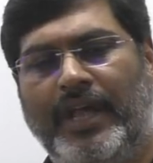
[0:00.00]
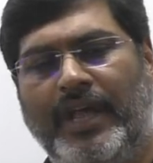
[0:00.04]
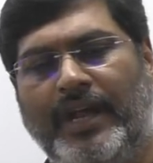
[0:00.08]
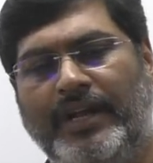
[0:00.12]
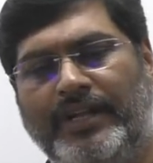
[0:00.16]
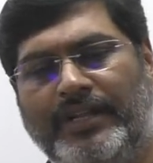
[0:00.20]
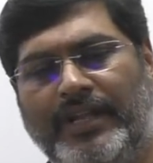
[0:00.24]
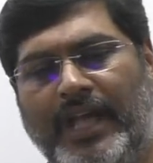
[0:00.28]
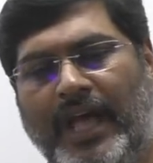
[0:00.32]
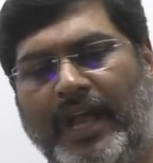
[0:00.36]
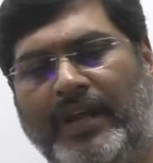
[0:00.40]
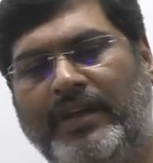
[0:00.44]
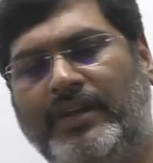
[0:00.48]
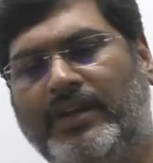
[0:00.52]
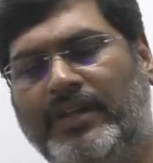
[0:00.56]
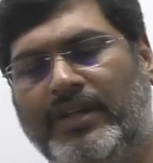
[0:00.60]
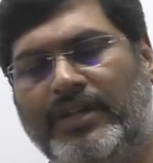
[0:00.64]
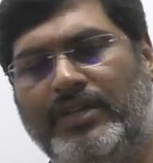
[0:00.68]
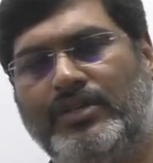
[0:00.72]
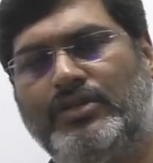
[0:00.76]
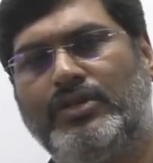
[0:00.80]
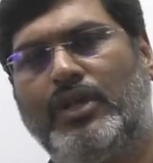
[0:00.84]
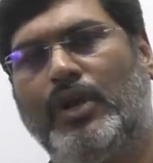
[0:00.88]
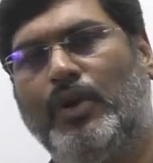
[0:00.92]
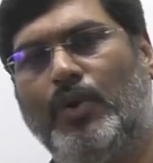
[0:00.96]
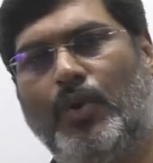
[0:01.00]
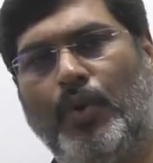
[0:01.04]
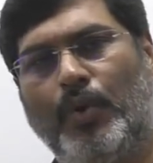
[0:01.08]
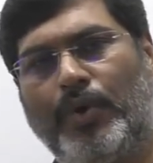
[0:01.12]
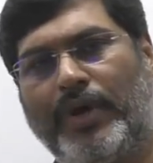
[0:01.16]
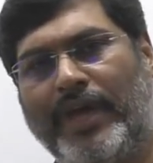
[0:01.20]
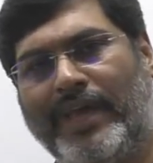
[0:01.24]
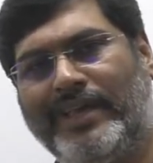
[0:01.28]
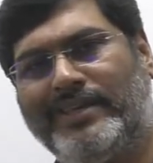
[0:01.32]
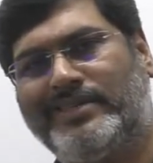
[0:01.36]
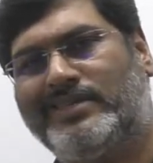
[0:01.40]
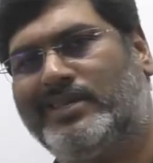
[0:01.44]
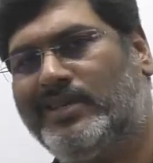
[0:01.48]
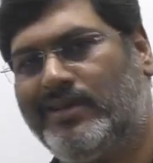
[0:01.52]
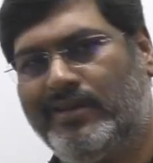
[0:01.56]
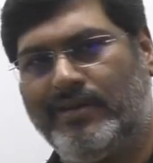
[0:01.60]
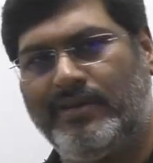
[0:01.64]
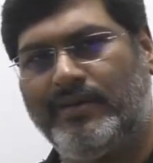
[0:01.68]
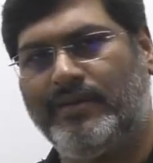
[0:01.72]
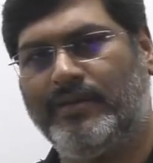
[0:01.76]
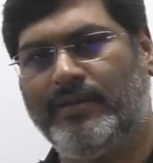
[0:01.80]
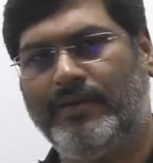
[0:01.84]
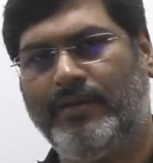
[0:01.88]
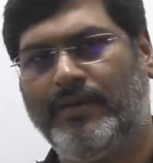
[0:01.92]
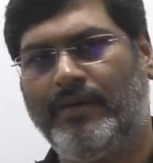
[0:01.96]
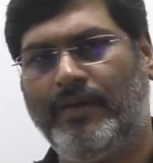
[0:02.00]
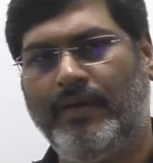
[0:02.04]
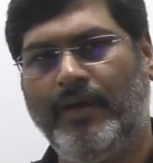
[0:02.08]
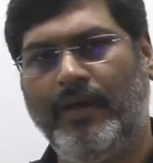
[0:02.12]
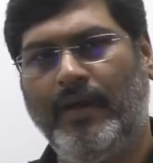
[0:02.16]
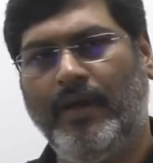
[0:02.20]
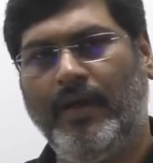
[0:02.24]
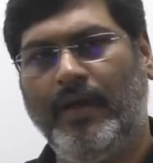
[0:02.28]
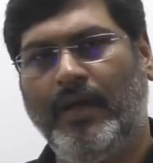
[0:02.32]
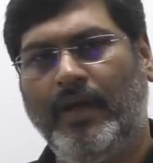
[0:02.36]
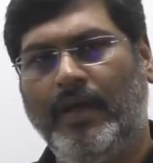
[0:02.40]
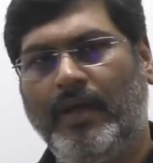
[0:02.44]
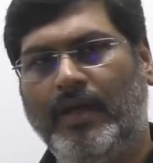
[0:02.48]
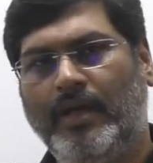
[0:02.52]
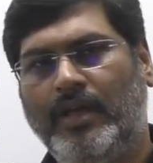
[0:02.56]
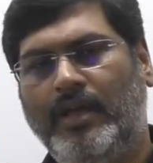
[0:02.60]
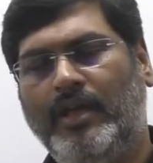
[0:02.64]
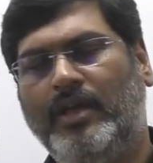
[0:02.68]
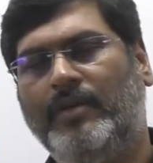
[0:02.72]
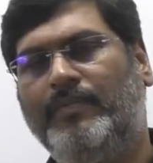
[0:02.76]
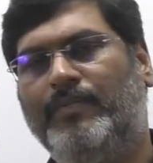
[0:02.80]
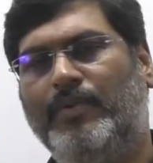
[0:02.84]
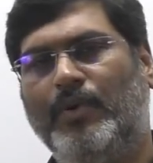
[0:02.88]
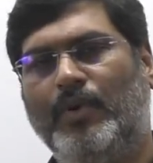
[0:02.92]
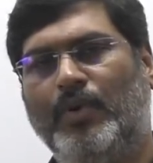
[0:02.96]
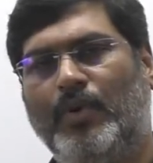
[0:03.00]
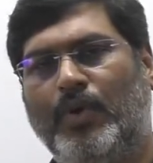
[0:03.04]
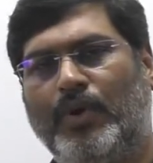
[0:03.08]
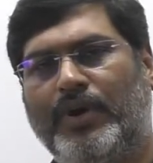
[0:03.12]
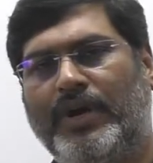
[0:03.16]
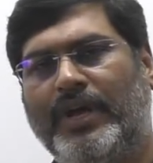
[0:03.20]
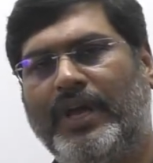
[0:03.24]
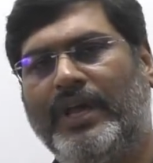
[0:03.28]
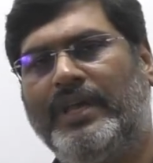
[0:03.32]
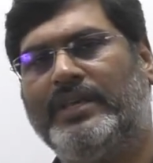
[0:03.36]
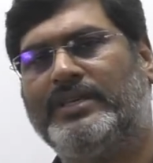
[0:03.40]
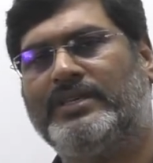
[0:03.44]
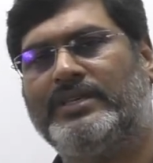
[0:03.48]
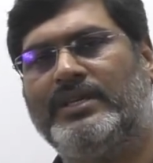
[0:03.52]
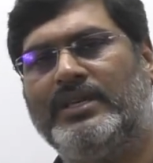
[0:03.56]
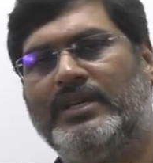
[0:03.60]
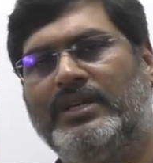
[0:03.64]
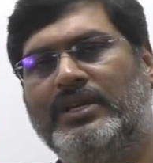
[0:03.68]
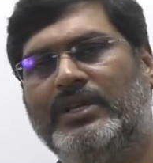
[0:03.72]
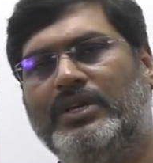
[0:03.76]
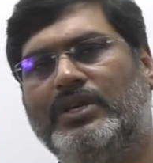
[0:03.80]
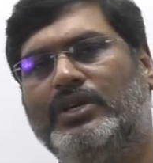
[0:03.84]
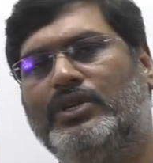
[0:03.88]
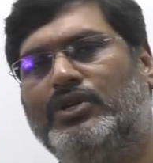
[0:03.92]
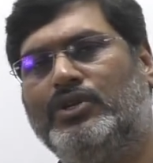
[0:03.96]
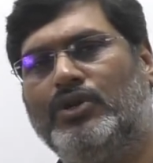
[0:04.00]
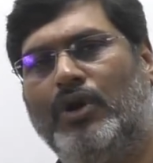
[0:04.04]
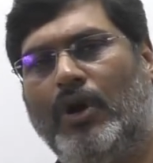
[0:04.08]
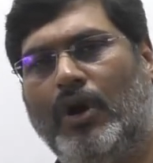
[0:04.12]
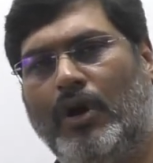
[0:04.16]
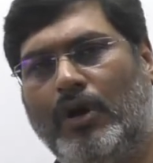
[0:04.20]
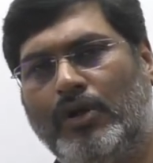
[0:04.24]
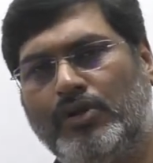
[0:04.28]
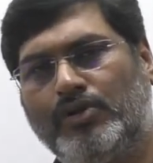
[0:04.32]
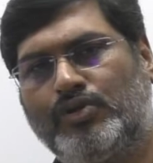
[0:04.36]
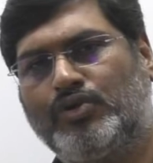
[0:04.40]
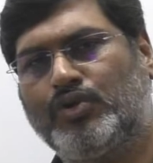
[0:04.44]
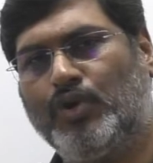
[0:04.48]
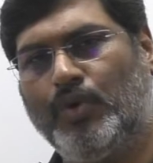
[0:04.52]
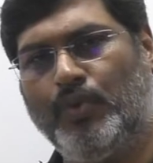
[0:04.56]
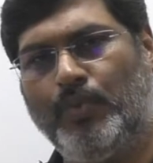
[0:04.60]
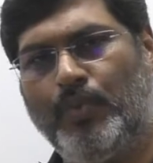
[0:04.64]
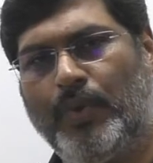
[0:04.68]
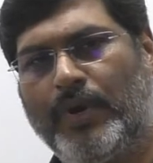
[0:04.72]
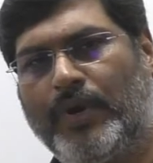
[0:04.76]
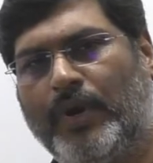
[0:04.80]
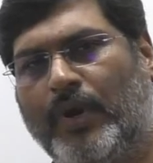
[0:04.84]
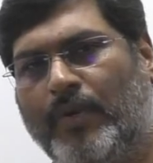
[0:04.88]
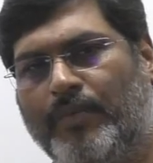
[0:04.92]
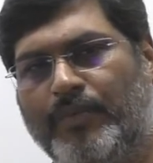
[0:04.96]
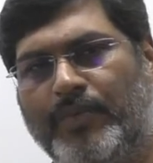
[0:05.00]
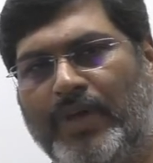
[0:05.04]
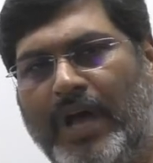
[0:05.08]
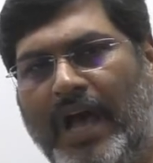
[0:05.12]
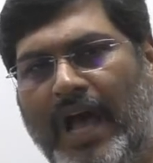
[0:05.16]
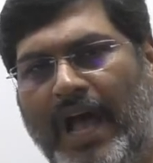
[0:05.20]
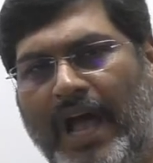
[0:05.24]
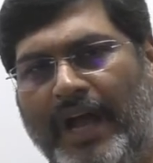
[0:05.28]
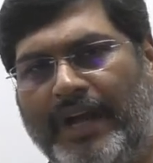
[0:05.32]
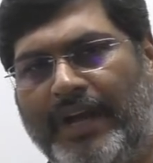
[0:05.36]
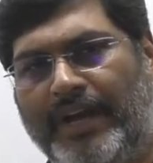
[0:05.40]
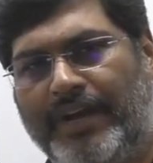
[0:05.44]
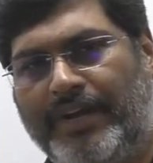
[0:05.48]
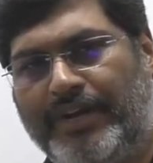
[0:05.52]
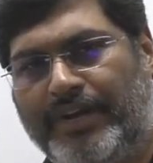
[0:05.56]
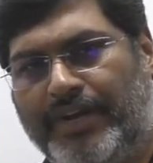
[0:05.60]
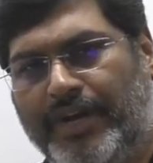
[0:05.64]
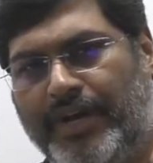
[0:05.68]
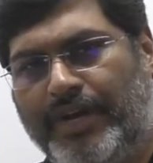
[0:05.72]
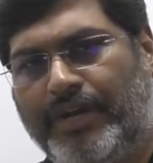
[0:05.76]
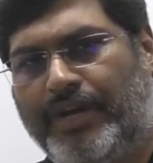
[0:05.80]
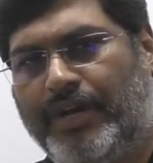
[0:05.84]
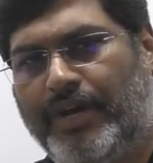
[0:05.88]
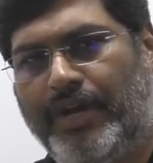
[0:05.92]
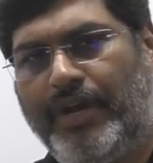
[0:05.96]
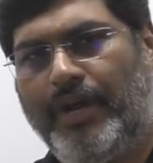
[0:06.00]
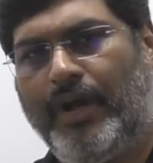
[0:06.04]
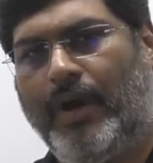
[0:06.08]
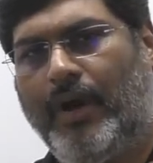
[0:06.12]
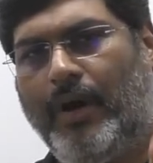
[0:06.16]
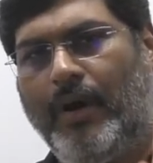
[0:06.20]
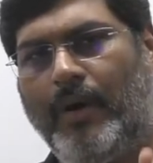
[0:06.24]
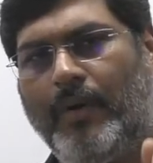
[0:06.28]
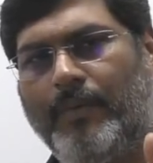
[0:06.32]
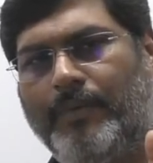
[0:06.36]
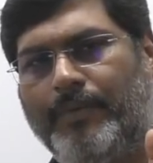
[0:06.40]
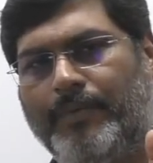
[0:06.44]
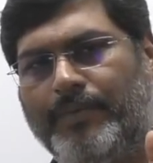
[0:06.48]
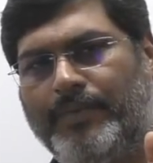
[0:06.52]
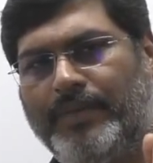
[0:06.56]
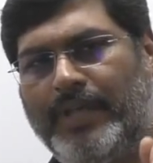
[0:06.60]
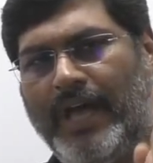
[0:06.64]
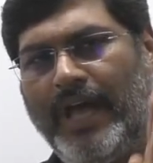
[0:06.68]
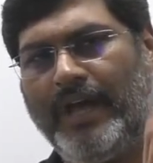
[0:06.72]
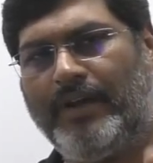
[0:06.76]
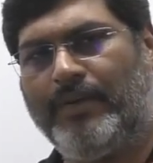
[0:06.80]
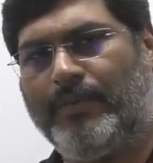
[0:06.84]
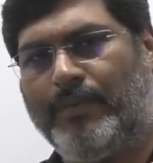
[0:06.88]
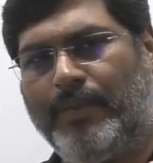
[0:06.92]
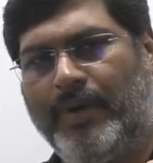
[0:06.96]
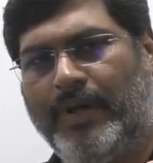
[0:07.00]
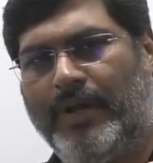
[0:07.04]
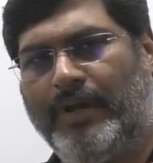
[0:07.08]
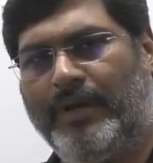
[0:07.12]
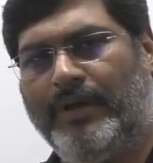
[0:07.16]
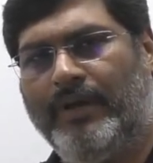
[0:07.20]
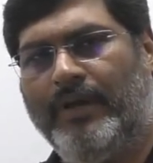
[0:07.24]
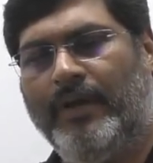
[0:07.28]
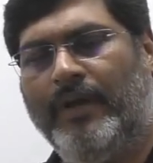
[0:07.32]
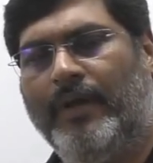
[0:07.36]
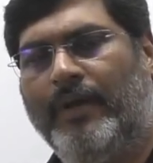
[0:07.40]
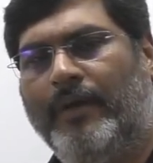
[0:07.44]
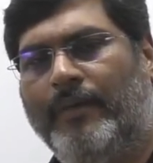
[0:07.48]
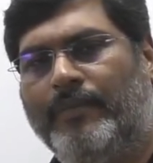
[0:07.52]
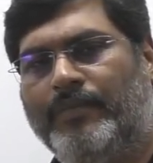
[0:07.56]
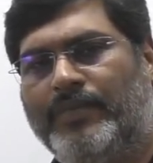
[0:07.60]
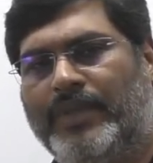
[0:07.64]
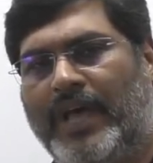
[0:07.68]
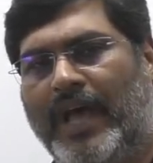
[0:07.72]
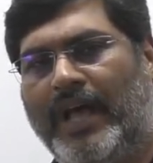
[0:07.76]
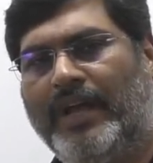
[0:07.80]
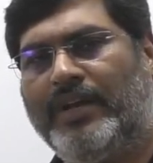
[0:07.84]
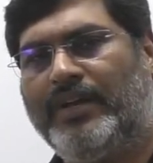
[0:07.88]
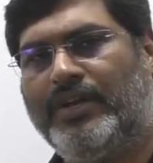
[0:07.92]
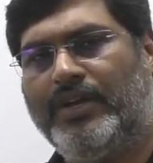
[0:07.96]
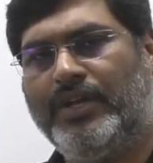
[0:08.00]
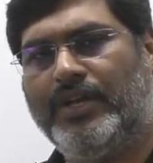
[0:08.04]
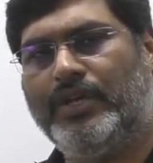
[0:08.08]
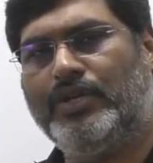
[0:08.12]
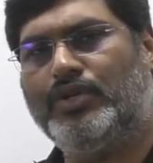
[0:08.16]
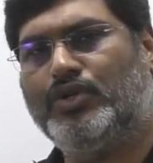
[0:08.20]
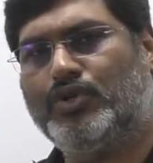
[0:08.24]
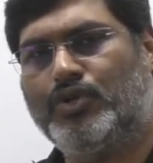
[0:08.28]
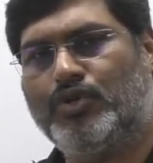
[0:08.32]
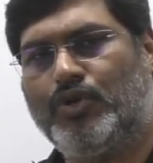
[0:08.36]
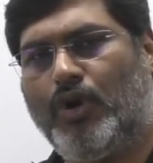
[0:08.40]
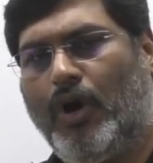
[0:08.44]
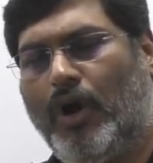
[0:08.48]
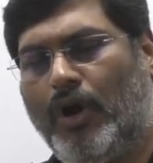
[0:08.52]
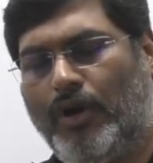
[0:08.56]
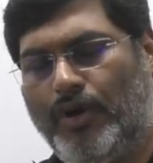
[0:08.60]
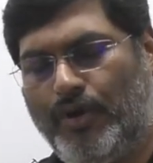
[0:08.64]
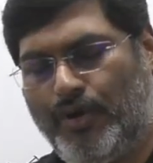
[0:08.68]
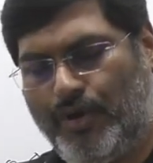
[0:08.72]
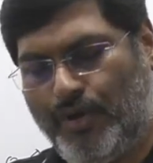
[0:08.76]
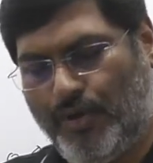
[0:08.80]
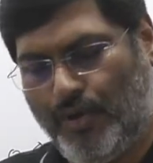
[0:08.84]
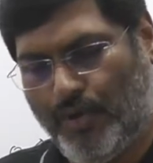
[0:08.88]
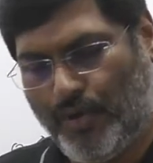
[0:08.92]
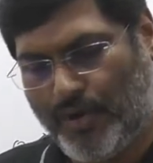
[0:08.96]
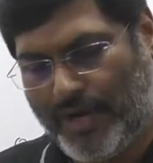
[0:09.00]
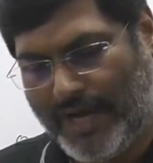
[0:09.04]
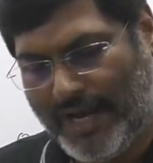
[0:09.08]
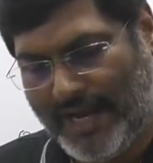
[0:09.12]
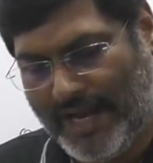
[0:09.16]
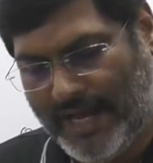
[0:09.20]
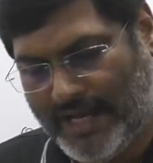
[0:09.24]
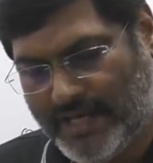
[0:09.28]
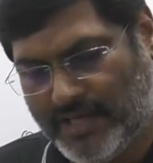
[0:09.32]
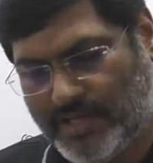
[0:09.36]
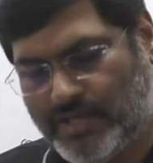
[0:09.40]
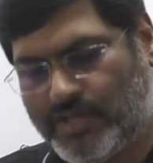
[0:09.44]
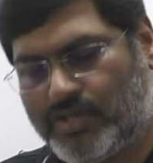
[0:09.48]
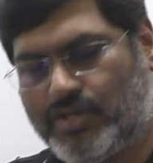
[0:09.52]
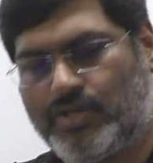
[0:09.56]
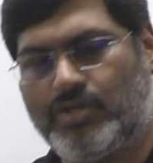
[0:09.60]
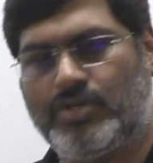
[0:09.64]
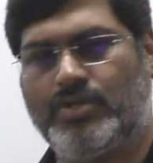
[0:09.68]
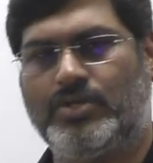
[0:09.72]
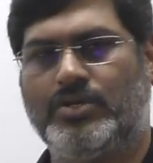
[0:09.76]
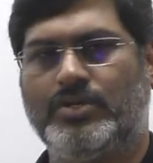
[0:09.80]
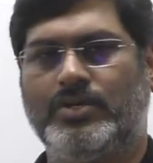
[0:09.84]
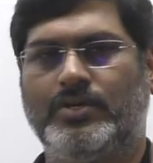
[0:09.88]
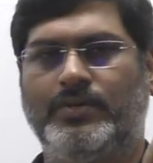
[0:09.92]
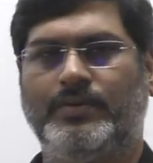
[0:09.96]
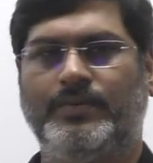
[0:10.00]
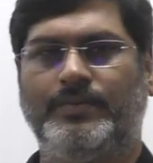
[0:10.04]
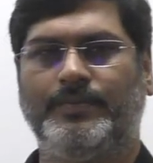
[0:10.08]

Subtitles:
and that is the location. If location is also one of the identity of that one, that is called localized.